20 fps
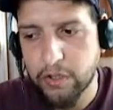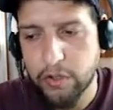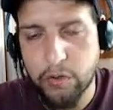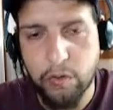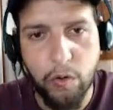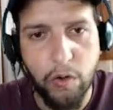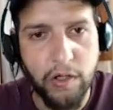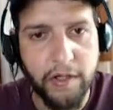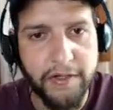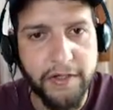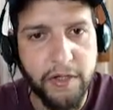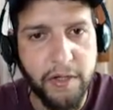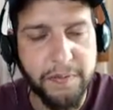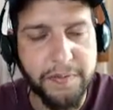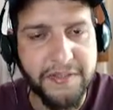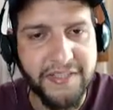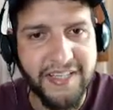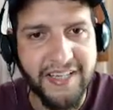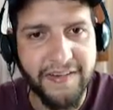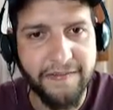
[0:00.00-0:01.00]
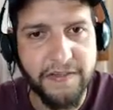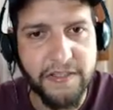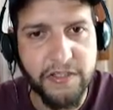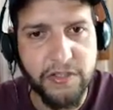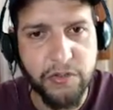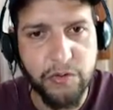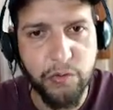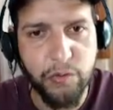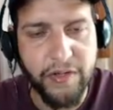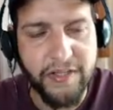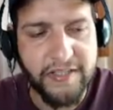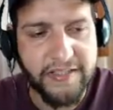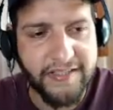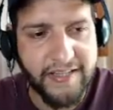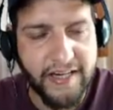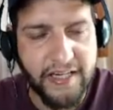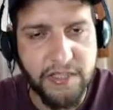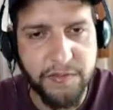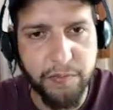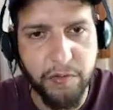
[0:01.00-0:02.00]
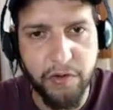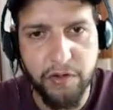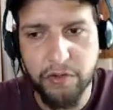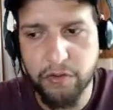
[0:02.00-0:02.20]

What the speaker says: Quality of Service. QS stands for